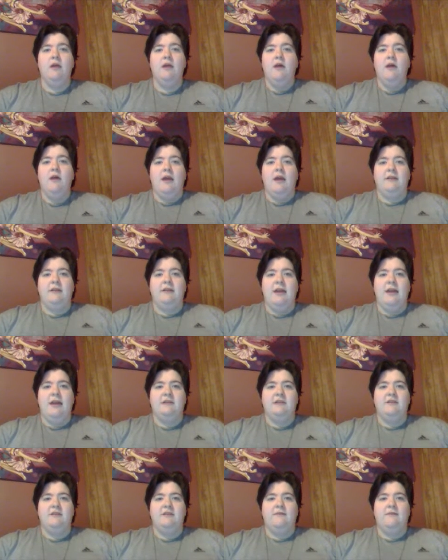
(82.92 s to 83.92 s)
and
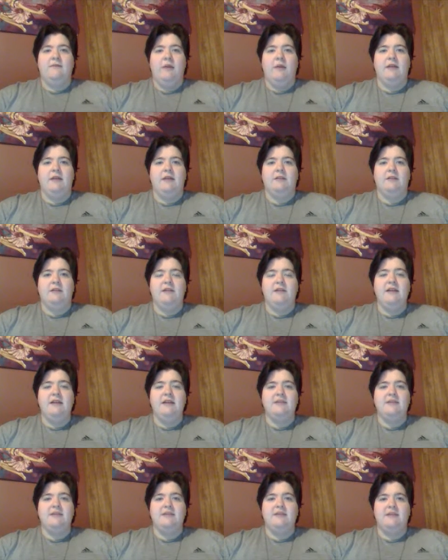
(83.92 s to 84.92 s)
lasted for at
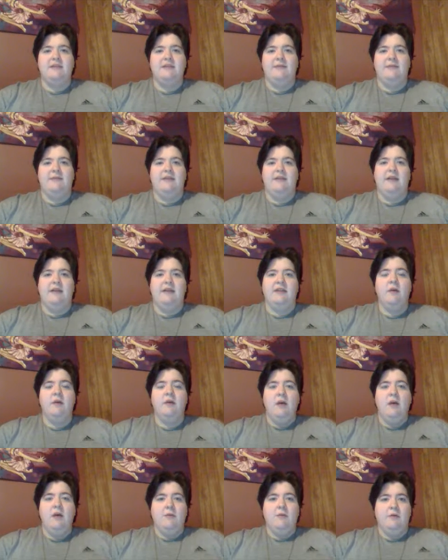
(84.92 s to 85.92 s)
least seven days.
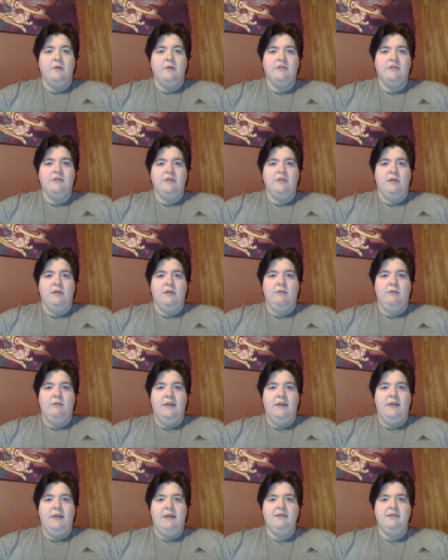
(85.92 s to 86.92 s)
Personally,
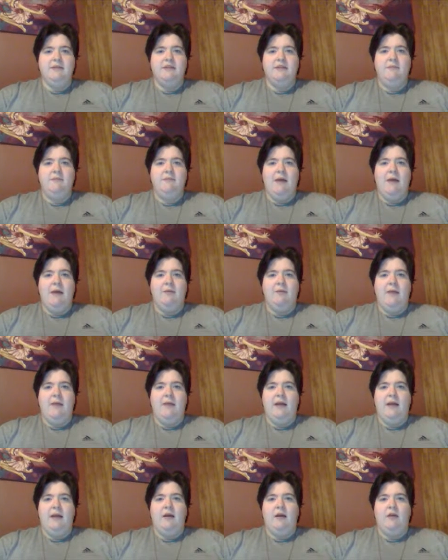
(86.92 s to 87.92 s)
we didn't see power
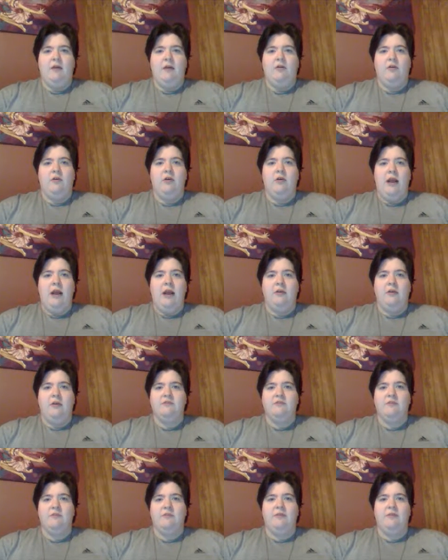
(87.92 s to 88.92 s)
back on at our
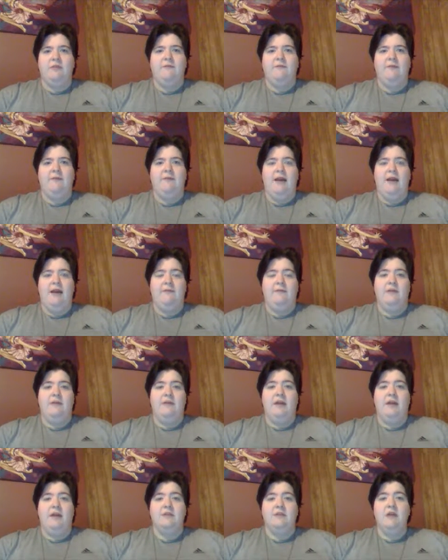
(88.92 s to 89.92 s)
house within five
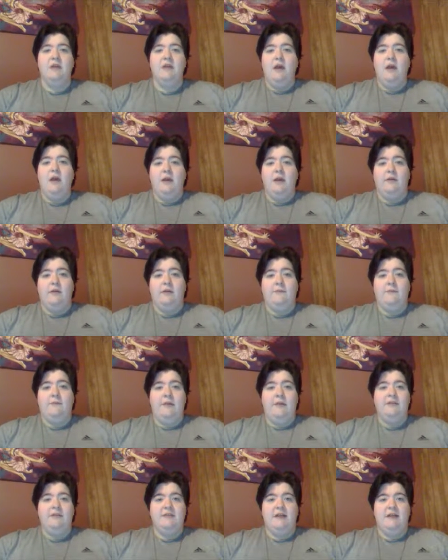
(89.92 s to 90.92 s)
days. At our
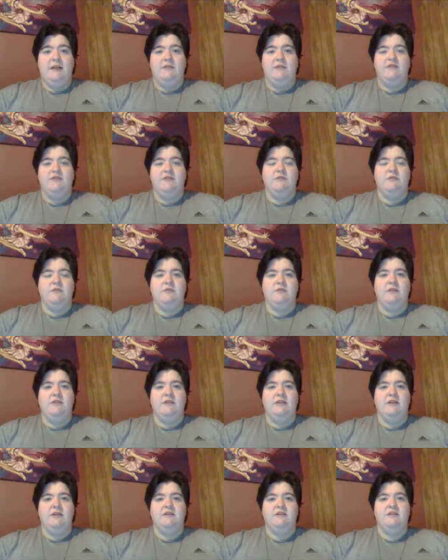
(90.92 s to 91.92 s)
friend's house it was
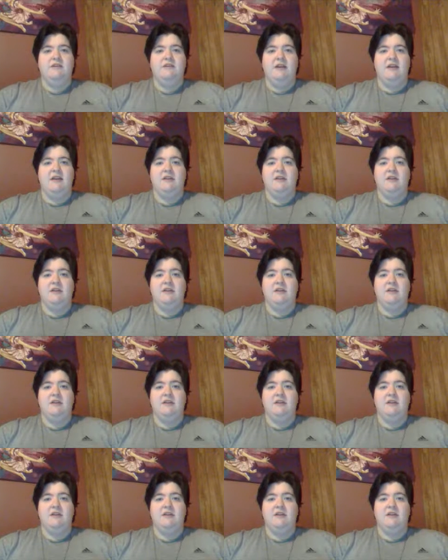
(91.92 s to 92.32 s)
within six.